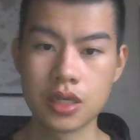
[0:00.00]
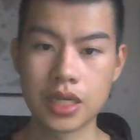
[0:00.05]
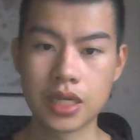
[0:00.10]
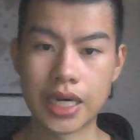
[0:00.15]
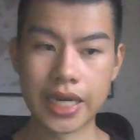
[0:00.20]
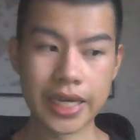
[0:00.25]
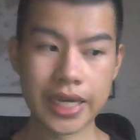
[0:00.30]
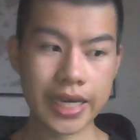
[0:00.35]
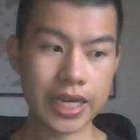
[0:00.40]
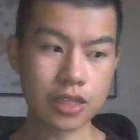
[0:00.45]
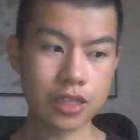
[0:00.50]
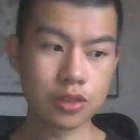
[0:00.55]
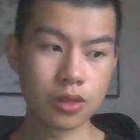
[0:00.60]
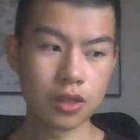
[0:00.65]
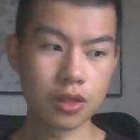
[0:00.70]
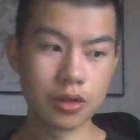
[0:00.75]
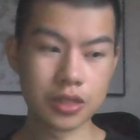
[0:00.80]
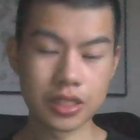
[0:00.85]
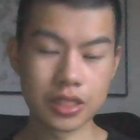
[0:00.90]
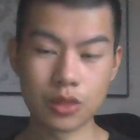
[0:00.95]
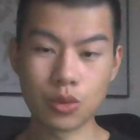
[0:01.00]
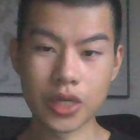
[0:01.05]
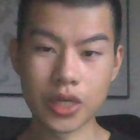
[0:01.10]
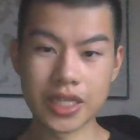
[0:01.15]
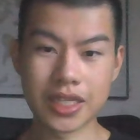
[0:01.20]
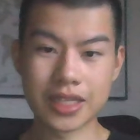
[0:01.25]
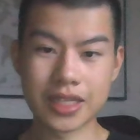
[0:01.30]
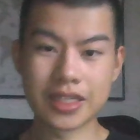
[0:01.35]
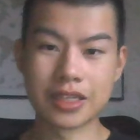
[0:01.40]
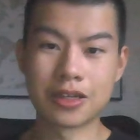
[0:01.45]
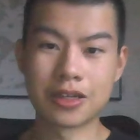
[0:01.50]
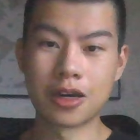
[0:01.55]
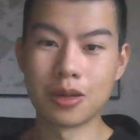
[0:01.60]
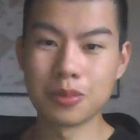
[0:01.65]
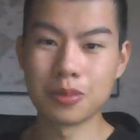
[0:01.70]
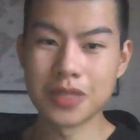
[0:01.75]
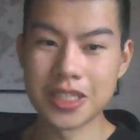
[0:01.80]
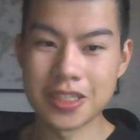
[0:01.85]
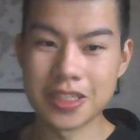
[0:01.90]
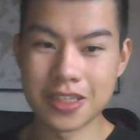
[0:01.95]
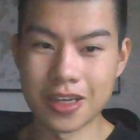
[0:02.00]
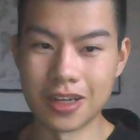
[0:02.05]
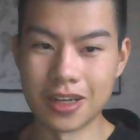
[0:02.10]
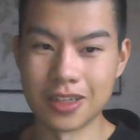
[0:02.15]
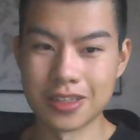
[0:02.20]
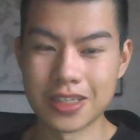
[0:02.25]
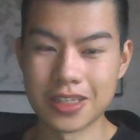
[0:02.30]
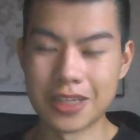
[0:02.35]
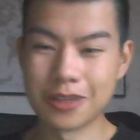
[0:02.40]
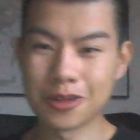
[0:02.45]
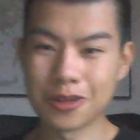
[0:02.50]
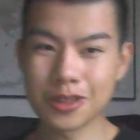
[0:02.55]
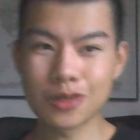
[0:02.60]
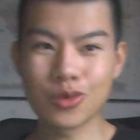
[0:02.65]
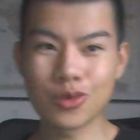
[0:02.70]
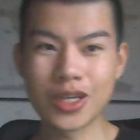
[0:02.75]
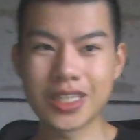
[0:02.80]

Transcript: I had to learn the way that the company sells and not the way